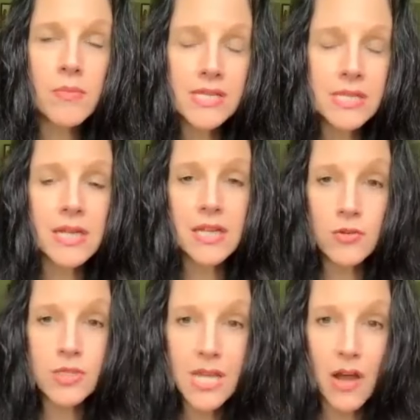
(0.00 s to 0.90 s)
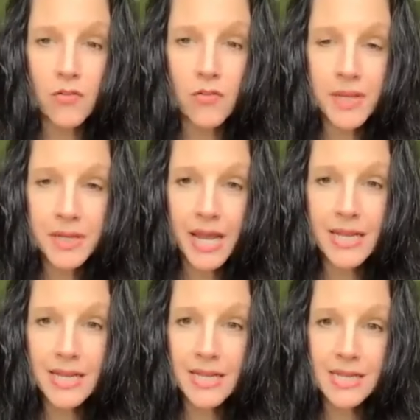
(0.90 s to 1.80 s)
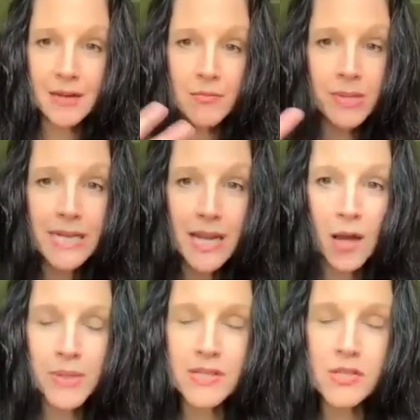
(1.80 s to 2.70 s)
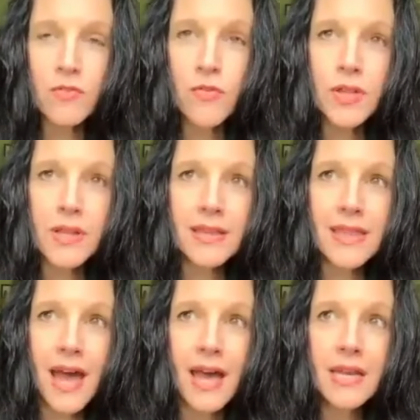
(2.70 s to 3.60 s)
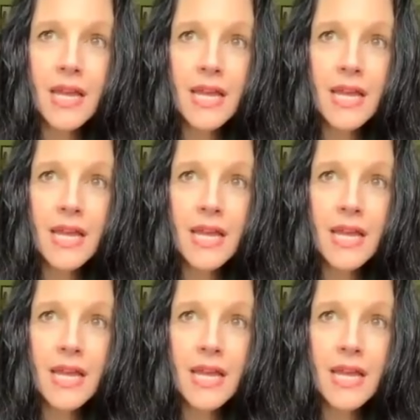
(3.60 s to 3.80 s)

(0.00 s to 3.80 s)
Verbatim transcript: basically yourself, but naked and beat up and so forth like that,